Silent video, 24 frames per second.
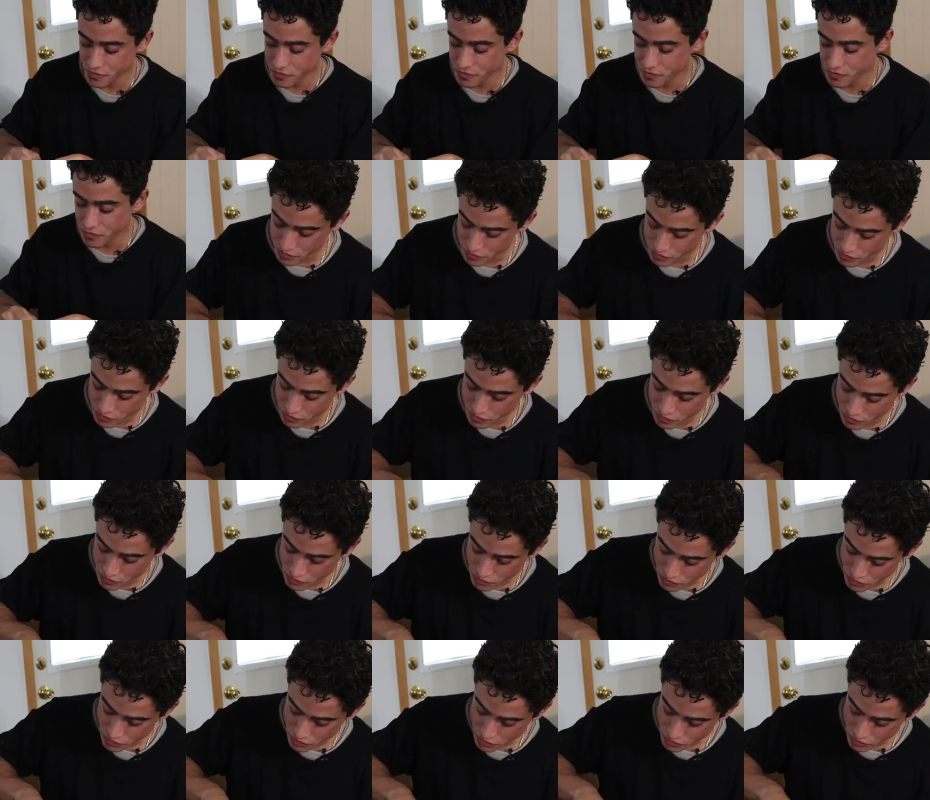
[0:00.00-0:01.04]

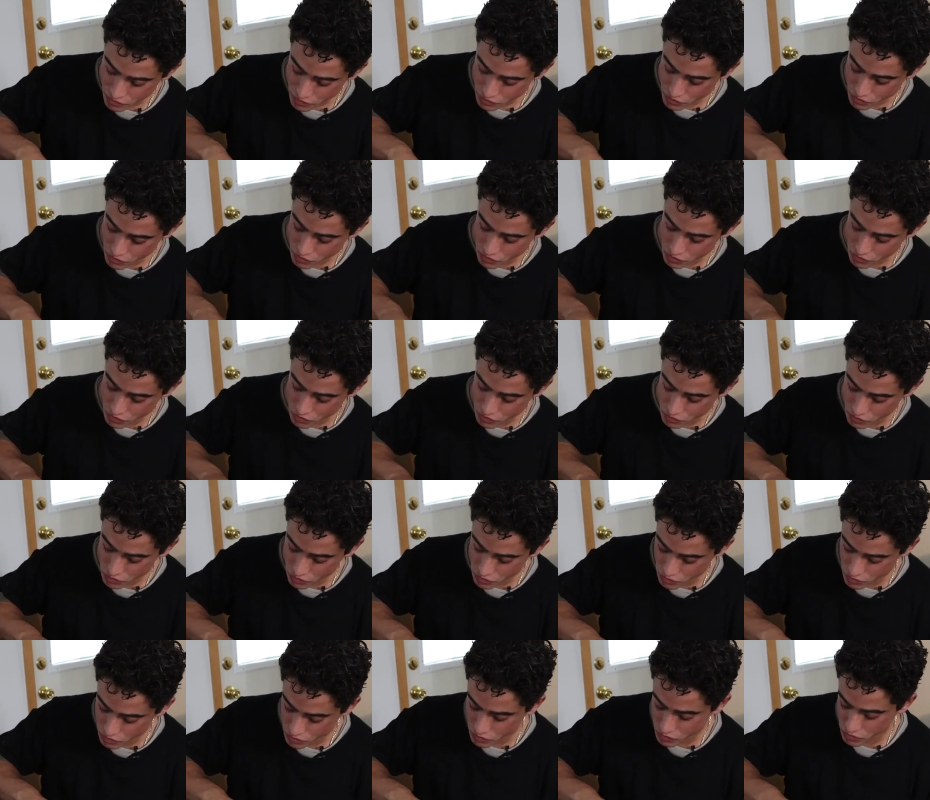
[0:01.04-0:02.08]

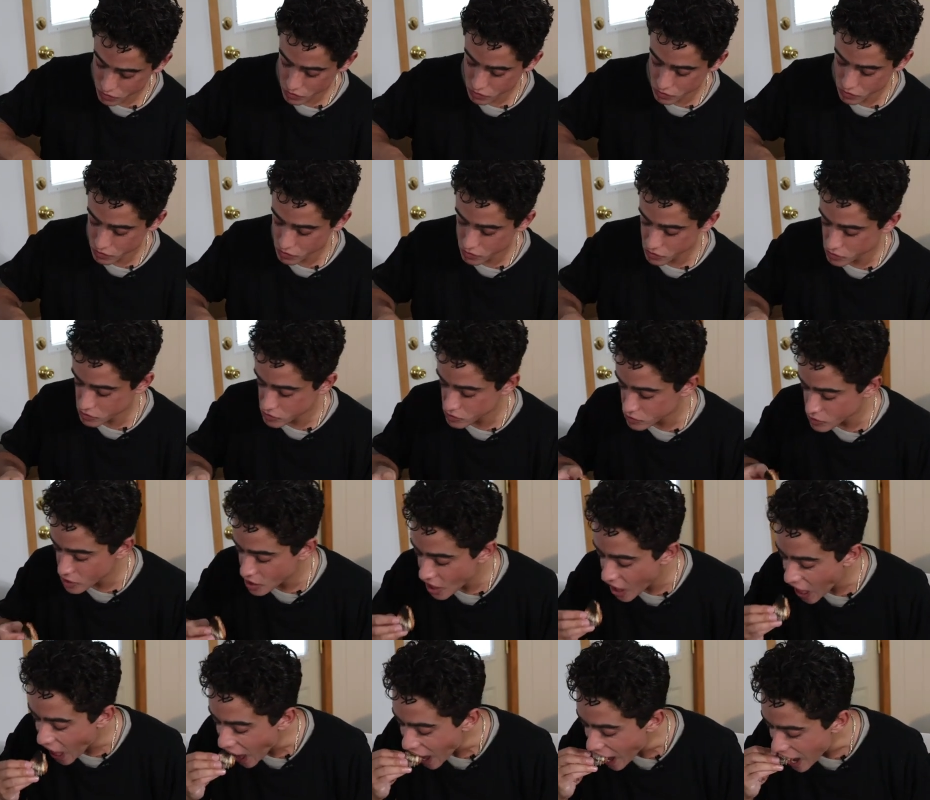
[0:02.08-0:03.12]

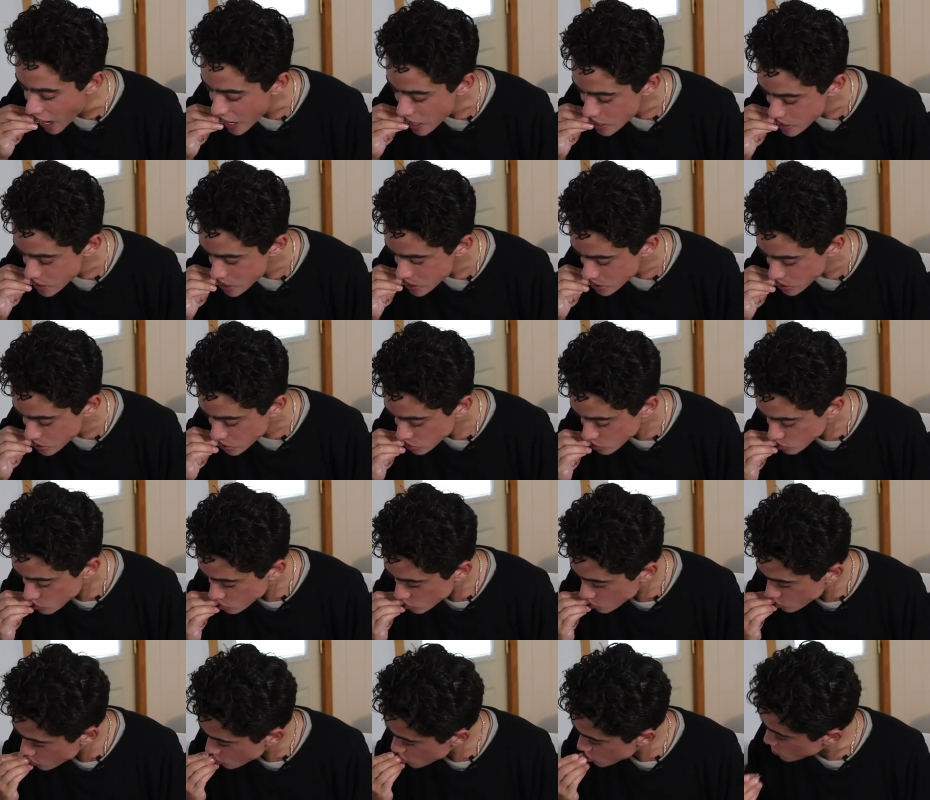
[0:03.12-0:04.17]

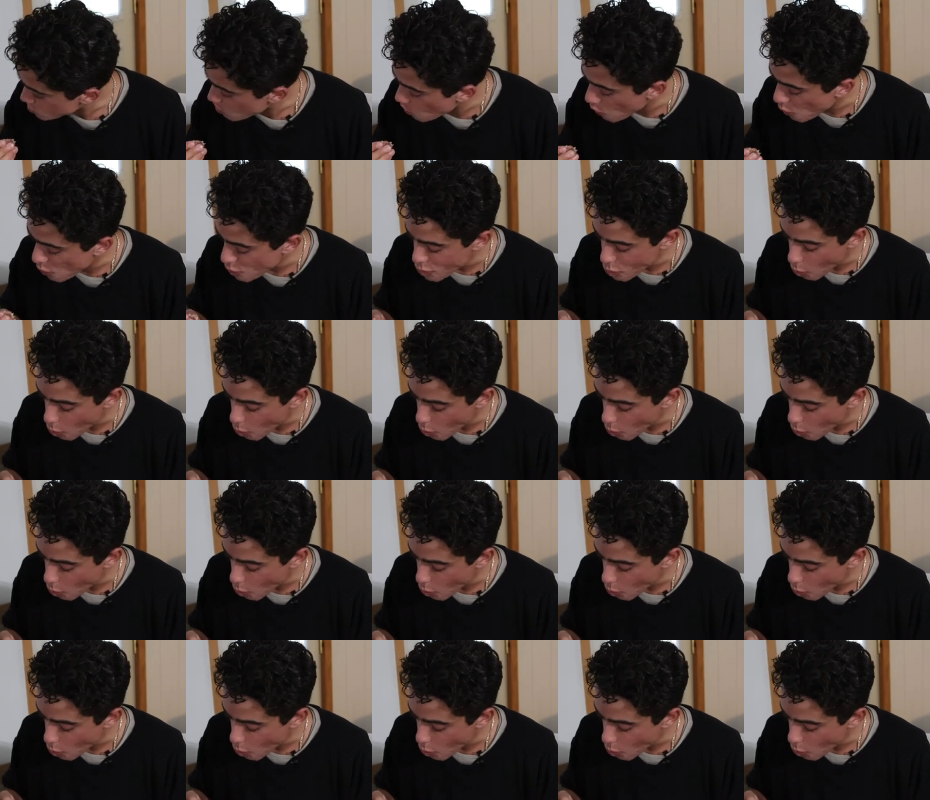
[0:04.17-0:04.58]
No one is speaking in this clip.